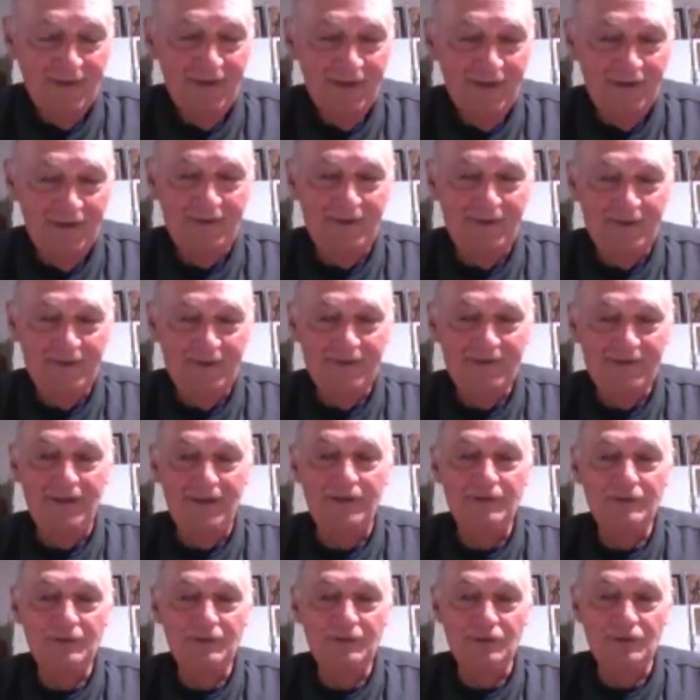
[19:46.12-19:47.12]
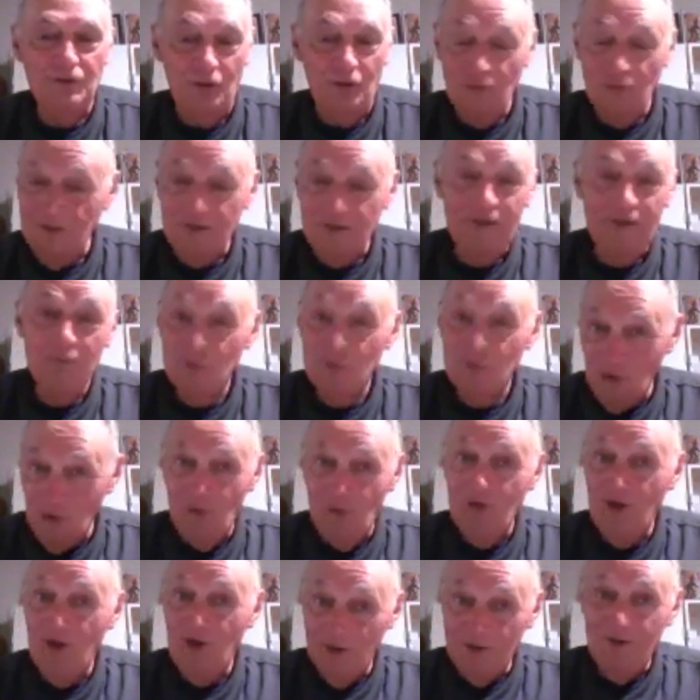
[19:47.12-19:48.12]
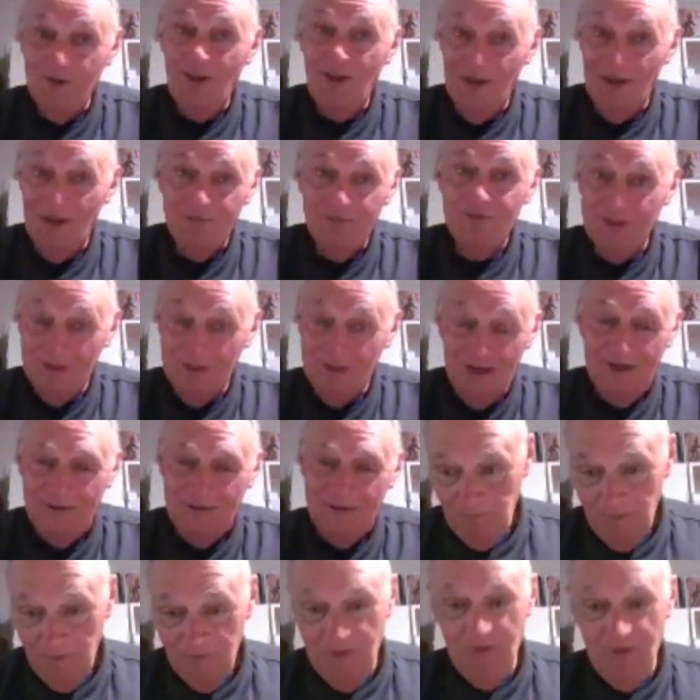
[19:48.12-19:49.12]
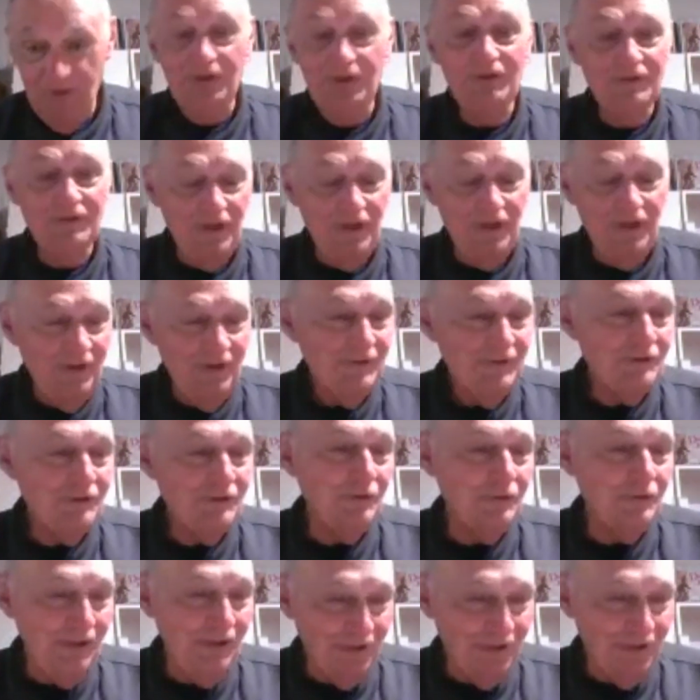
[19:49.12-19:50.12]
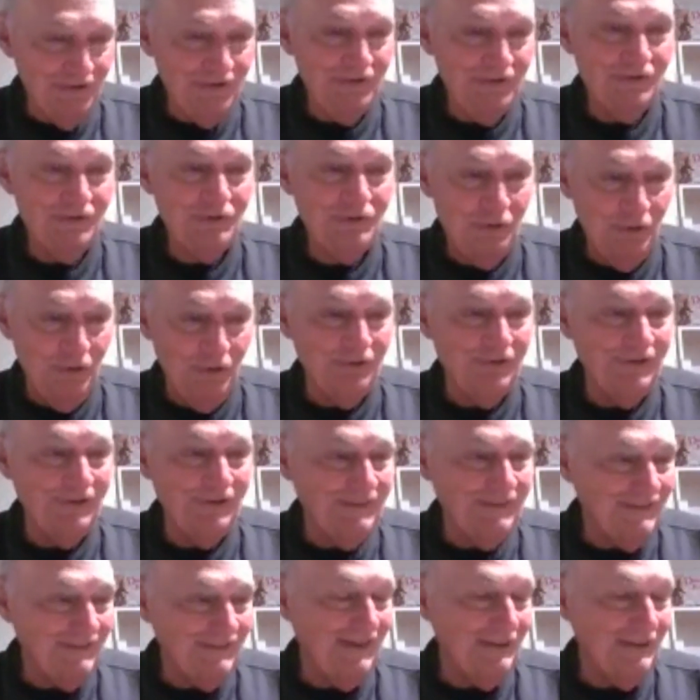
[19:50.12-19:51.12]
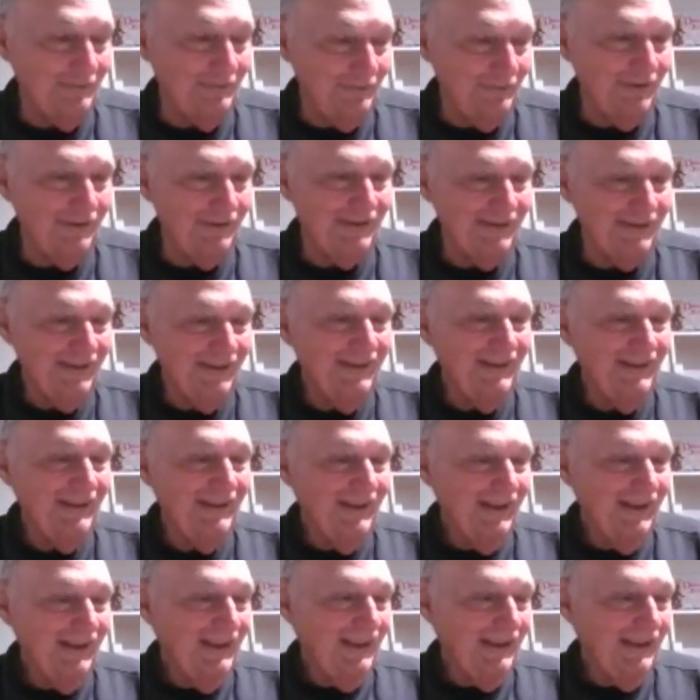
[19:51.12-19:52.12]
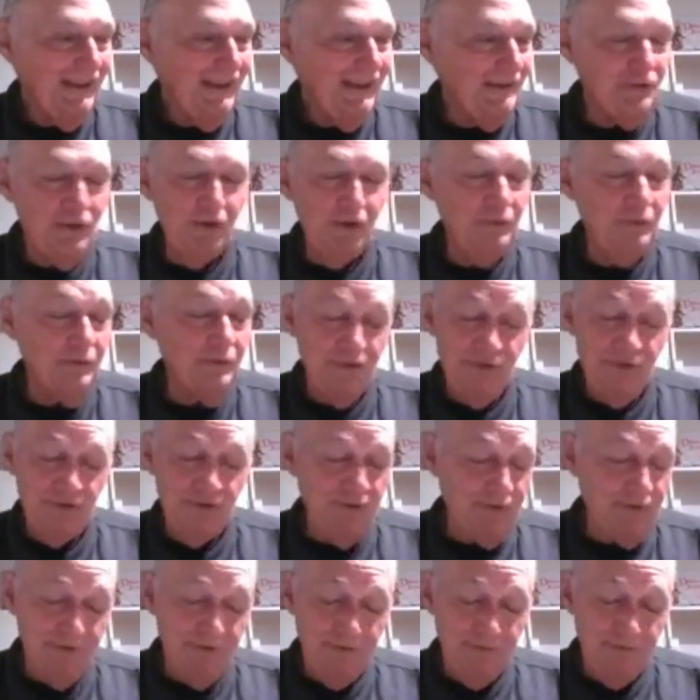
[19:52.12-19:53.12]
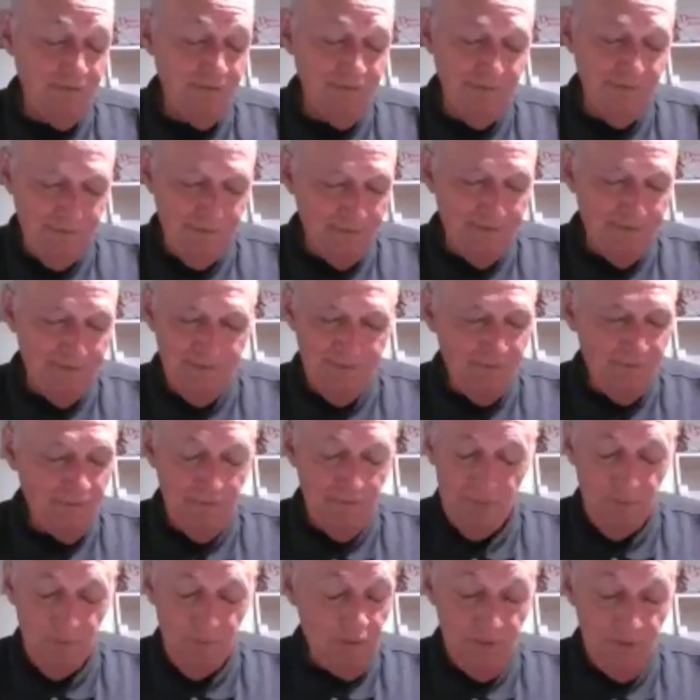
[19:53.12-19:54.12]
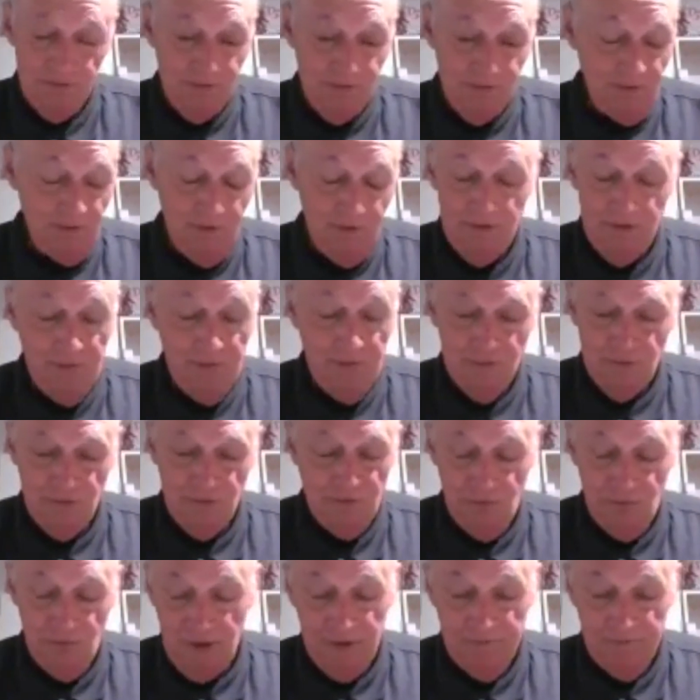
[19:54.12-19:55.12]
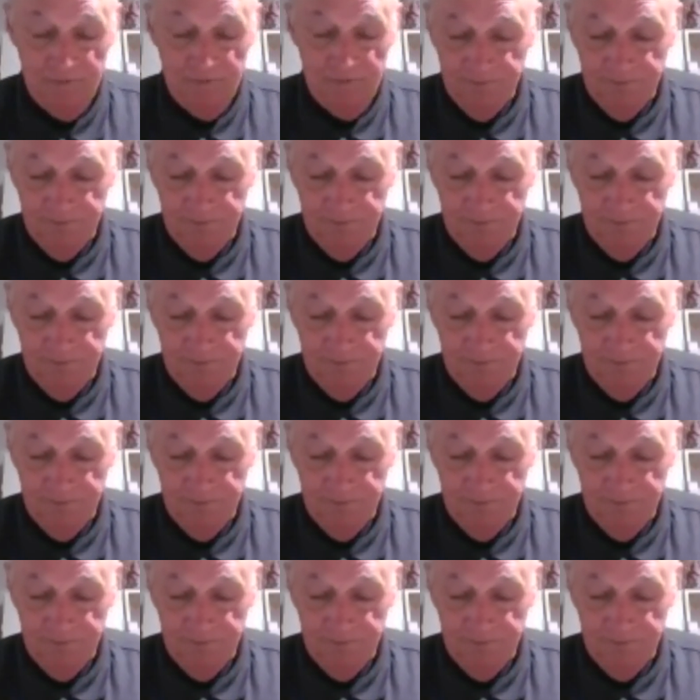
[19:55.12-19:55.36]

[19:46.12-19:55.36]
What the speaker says: they tell Joe that he was going on live tonight. So Joe tells the story. It's kind of funny, and Joe he was great.